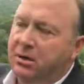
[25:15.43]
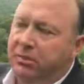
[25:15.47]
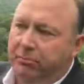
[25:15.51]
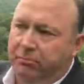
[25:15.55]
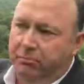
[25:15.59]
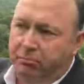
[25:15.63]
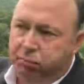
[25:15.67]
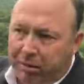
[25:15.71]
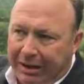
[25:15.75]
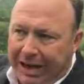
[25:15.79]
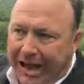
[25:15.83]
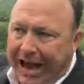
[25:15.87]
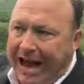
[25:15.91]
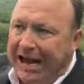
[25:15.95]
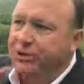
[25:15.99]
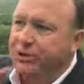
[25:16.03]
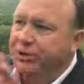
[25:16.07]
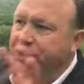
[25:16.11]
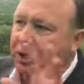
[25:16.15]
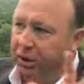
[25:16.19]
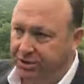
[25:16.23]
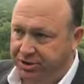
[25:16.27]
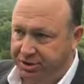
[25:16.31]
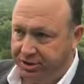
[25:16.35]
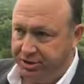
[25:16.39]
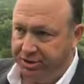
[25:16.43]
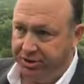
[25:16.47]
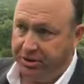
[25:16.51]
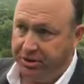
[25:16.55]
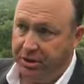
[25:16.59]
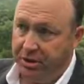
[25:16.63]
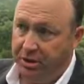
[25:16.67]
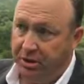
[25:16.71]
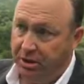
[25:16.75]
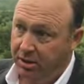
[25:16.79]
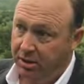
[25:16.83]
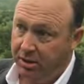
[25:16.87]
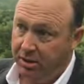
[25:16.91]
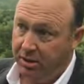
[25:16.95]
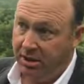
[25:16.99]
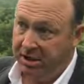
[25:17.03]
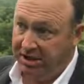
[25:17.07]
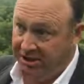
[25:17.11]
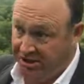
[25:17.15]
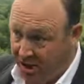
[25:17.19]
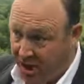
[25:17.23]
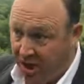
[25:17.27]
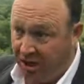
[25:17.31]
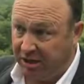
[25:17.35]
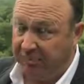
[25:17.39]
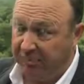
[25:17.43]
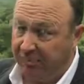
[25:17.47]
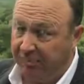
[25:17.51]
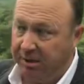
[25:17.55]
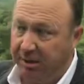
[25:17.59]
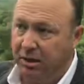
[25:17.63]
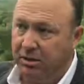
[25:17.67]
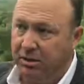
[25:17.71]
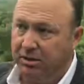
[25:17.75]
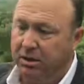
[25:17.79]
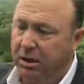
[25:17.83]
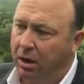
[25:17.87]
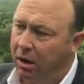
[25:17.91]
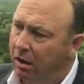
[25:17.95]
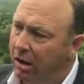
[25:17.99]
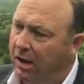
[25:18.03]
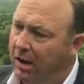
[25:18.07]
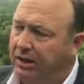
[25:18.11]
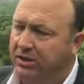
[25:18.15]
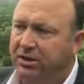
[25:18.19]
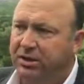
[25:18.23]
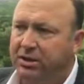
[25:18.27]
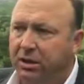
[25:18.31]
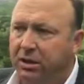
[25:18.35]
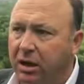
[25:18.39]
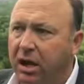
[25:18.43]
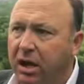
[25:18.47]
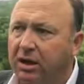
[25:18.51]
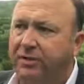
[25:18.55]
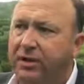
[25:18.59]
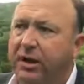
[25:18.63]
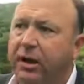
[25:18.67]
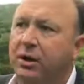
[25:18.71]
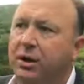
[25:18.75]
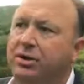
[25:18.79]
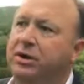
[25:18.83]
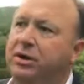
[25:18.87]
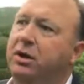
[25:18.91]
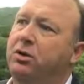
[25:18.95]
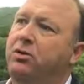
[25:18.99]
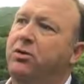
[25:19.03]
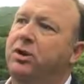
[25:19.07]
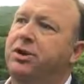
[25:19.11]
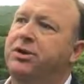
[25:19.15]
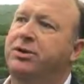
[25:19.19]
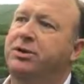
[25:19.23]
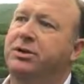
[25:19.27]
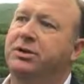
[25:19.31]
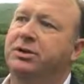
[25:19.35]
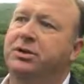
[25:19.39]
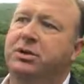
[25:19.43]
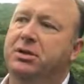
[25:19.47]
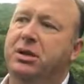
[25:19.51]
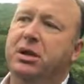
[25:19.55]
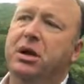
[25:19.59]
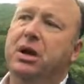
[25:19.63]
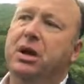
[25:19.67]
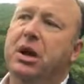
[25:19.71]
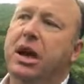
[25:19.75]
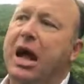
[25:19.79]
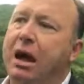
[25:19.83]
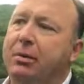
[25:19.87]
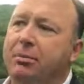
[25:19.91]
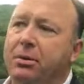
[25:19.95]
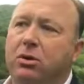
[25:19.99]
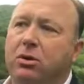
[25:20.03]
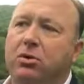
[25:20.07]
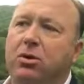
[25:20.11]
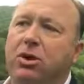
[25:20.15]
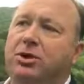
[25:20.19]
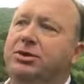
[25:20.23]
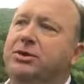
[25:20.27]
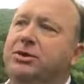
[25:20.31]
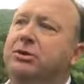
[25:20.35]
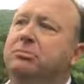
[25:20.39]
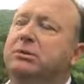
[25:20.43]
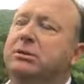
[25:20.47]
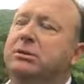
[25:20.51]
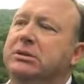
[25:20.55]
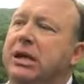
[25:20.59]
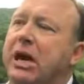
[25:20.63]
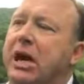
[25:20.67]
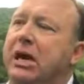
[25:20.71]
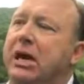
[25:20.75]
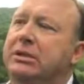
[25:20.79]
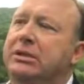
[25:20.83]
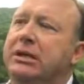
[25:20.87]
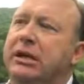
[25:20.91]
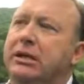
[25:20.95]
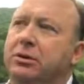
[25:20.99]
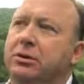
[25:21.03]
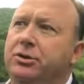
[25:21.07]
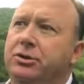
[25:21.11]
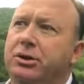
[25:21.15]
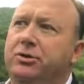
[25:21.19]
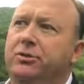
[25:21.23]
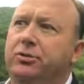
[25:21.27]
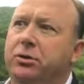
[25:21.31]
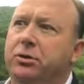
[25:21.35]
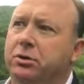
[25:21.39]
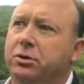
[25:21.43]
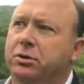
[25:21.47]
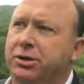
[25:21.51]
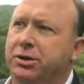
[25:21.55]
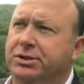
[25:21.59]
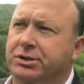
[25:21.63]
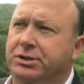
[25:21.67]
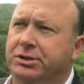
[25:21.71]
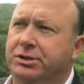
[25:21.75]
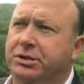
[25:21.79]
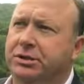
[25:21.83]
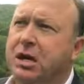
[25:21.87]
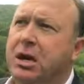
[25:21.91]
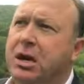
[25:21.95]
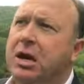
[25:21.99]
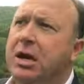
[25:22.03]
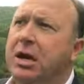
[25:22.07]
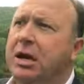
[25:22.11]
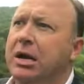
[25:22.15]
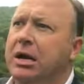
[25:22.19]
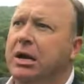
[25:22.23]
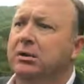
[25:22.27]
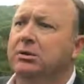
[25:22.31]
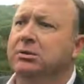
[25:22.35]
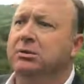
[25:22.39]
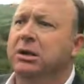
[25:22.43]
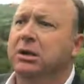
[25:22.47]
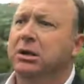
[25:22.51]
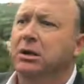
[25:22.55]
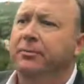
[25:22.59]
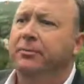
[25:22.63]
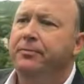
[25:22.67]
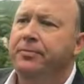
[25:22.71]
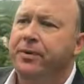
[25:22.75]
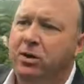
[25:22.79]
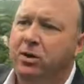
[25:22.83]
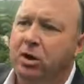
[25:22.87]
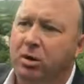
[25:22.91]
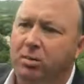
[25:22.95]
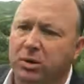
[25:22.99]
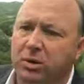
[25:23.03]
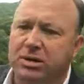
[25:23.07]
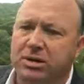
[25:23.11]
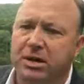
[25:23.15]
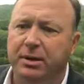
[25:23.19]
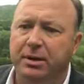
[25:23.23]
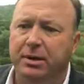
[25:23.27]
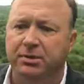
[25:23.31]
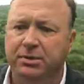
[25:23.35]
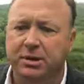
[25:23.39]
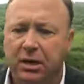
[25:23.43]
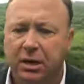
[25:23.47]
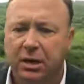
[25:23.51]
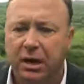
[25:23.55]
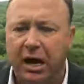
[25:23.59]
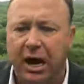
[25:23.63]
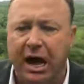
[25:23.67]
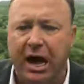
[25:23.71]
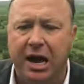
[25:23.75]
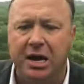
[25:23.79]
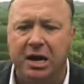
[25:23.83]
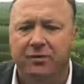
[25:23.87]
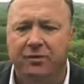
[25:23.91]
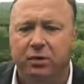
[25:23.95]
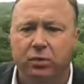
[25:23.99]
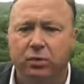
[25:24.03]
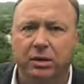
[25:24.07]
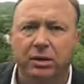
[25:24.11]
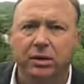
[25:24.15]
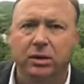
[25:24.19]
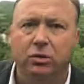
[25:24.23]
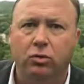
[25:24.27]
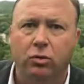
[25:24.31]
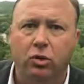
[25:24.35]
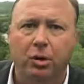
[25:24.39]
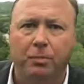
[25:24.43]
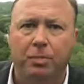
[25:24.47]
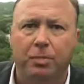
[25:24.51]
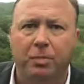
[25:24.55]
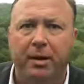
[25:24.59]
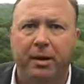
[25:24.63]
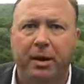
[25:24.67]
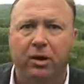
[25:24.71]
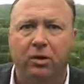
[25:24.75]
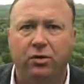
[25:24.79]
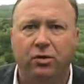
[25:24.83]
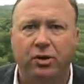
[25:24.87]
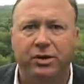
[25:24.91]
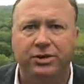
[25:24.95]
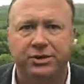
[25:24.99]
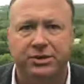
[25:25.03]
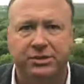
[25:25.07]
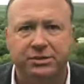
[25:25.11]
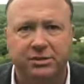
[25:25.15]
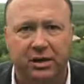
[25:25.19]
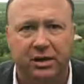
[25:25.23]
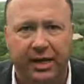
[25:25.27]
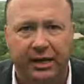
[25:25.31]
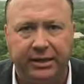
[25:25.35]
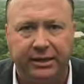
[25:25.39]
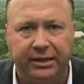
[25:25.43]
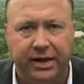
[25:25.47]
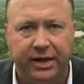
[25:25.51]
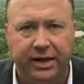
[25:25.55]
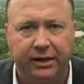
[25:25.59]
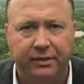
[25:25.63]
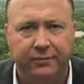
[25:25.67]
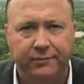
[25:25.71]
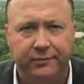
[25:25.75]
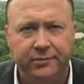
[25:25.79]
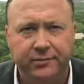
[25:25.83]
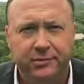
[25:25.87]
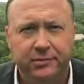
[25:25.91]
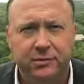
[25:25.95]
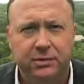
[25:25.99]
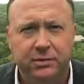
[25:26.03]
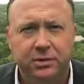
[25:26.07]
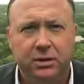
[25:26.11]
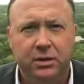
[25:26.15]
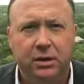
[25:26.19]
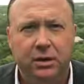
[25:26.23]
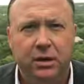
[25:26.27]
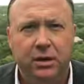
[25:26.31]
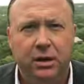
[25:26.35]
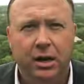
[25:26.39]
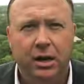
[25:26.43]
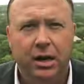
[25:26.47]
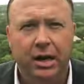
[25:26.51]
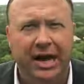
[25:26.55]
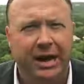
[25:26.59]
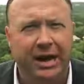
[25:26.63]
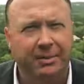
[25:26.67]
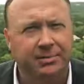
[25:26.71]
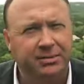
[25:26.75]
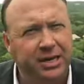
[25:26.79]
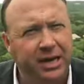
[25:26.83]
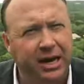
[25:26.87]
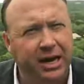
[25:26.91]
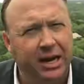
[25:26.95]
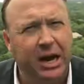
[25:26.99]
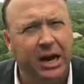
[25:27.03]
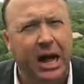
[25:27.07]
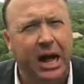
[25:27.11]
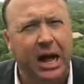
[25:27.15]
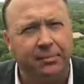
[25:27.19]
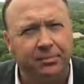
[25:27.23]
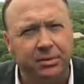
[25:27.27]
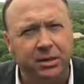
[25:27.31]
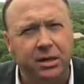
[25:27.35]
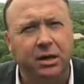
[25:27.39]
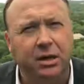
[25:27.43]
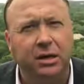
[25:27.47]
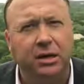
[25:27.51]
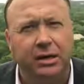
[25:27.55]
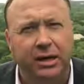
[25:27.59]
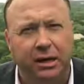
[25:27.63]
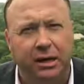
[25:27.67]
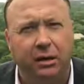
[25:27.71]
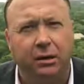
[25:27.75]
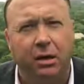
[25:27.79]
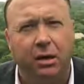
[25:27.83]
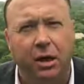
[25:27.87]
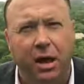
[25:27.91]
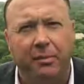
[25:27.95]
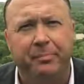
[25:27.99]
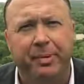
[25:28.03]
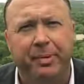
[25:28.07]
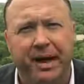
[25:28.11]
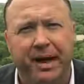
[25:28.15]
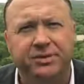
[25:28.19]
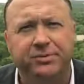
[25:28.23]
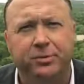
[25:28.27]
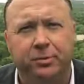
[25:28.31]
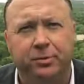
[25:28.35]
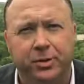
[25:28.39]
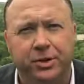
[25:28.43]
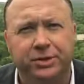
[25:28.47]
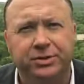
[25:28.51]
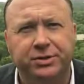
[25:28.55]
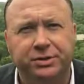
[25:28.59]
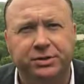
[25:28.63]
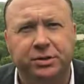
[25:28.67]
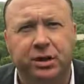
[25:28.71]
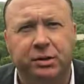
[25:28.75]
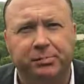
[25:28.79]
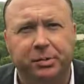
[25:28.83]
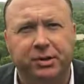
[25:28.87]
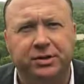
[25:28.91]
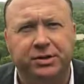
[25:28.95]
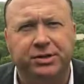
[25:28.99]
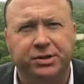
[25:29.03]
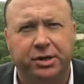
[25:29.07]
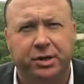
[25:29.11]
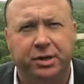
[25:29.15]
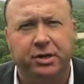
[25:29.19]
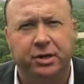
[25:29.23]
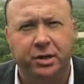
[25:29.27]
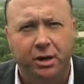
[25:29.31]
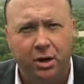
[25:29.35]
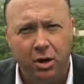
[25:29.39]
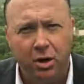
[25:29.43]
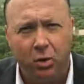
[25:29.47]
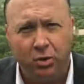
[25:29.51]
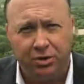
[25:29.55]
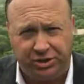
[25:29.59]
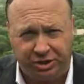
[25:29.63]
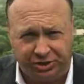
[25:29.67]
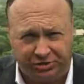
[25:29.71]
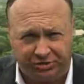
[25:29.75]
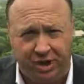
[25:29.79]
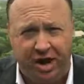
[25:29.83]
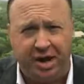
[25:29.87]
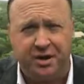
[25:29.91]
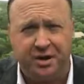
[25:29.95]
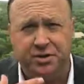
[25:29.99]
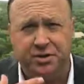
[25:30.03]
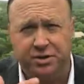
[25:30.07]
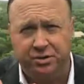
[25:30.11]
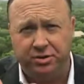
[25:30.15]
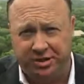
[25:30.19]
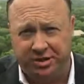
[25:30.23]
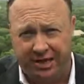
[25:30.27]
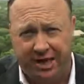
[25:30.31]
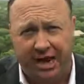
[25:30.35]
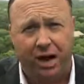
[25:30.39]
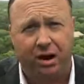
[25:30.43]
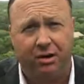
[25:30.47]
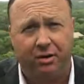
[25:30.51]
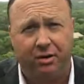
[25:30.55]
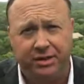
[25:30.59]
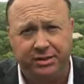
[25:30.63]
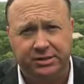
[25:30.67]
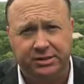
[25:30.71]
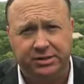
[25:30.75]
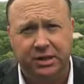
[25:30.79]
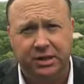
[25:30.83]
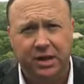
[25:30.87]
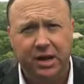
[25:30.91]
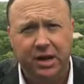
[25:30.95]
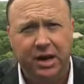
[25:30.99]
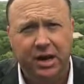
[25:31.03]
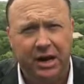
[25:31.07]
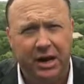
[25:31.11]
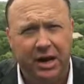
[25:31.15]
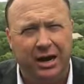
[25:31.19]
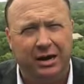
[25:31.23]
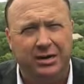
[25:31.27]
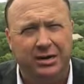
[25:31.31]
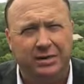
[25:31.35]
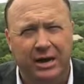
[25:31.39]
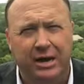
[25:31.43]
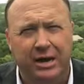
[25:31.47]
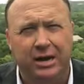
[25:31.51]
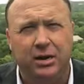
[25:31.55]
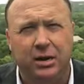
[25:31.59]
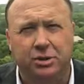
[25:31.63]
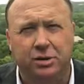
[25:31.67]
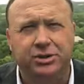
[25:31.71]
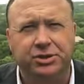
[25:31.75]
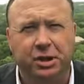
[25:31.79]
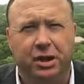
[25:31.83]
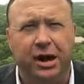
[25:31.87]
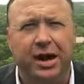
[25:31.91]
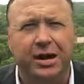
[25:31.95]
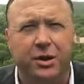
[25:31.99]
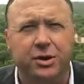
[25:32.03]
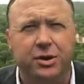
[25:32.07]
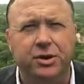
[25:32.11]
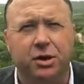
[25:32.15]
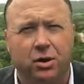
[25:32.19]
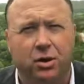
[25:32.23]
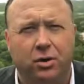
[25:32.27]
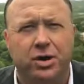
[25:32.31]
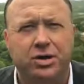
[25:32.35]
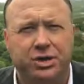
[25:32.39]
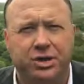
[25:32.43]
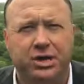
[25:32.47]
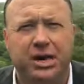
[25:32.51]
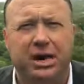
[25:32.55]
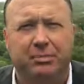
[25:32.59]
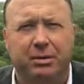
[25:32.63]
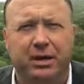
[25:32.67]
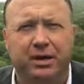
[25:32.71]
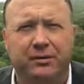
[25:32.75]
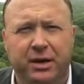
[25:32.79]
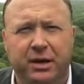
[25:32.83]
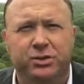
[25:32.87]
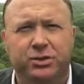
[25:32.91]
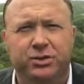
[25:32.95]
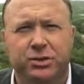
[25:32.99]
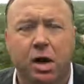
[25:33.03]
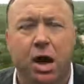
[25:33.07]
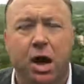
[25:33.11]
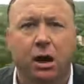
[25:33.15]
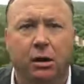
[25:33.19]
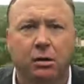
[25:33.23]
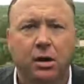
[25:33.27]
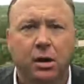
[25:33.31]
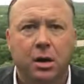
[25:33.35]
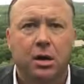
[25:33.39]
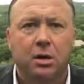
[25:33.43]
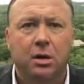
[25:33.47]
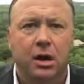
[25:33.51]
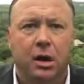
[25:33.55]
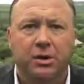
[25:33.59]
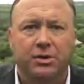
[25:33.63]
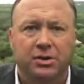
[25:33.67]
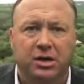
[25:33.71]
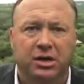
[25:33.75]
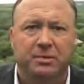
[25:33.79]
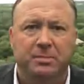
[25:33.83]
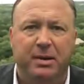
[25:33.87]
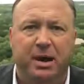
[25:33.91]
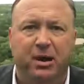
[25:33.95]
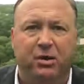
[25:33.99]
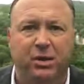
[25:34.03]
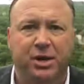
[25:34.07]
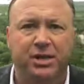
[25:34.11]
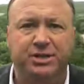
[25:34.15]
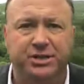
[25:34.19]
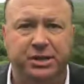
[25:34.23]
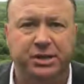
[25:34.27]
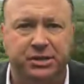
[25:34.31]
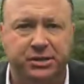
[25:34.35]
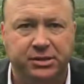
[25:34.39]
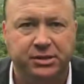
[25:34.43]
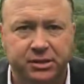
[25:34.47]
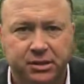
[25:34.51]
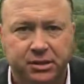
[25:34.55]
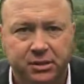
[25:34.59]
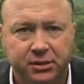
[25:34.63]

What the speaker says: black churches. He talked to me about. He goes, "Oh, I just love the energy of Christians. I'm a Christian, but God, the energy of real Christians." He goes, he told me one time. He goes, "I never really grew up around Christians like that." And he kept saying, "I'm going to get a law passed where Christians are persecuted," which he's trying to do is the IRS. And I was like, "No, sir, I know you're a Christian. I believe." He goes, "No, I'm talking about Christians."